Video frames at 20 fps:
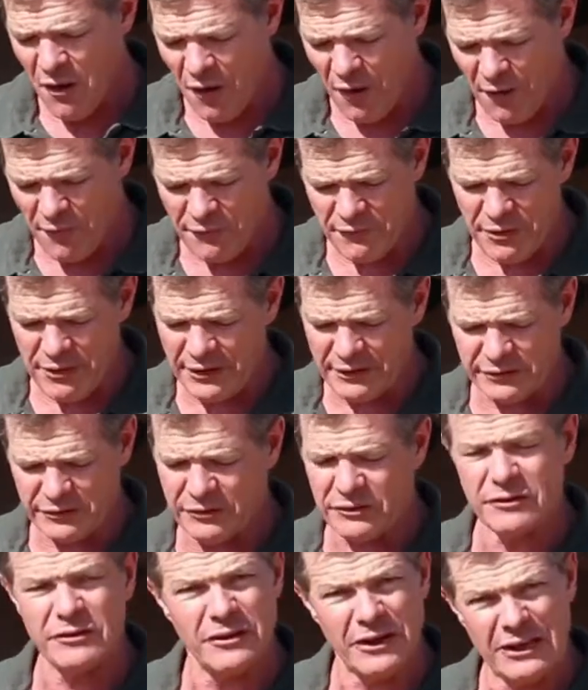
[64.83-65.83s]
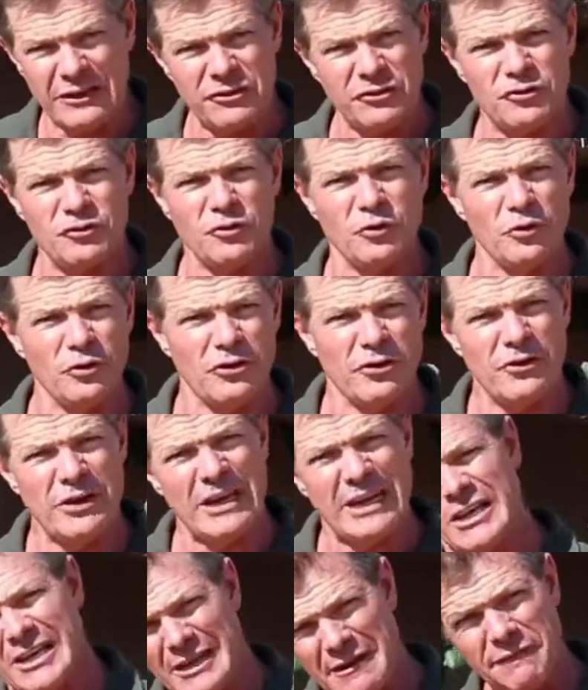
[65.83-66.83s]
of this extraordinary
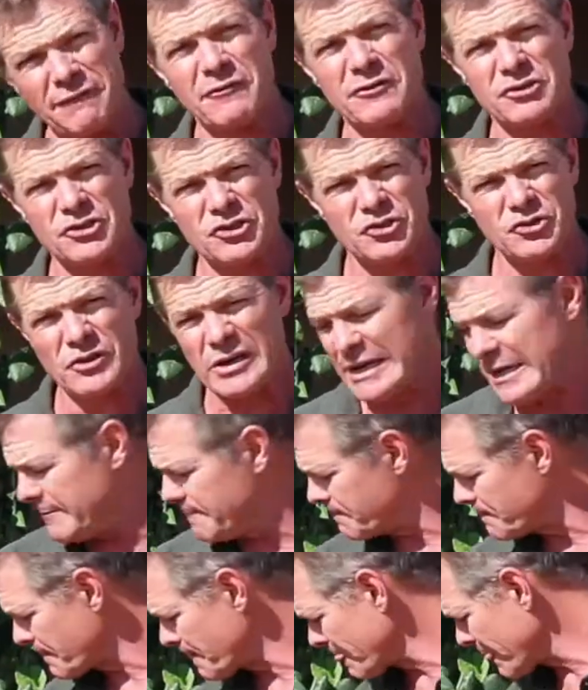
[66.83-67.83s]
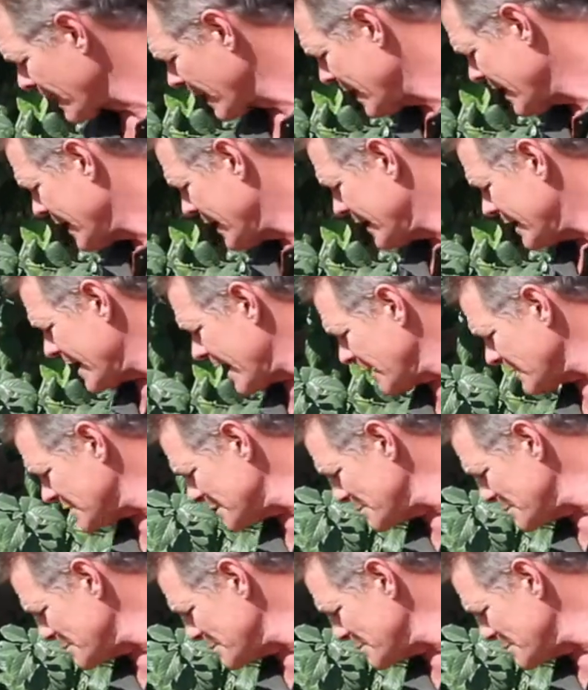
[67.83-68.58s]
coniferous tree. Now,